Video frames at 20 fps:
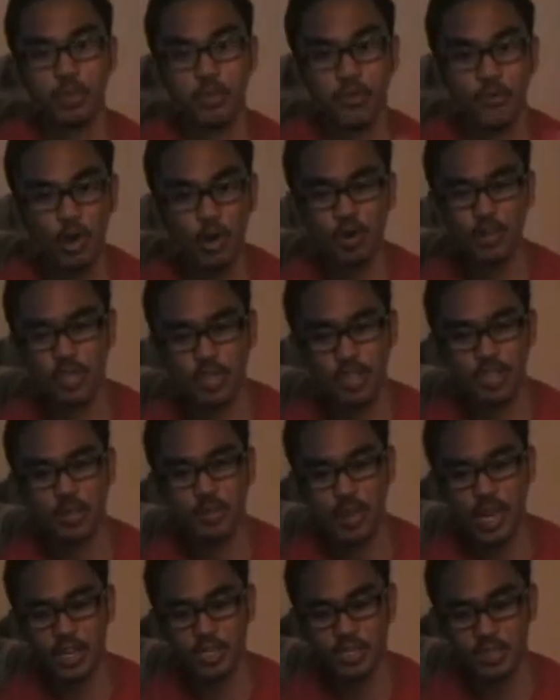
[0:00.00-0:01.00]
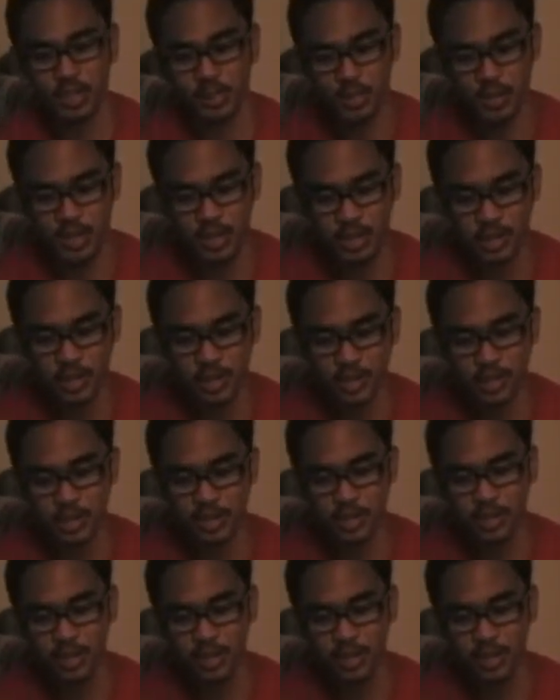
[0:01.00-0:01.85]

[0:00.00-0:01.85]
reverses back to the beginning.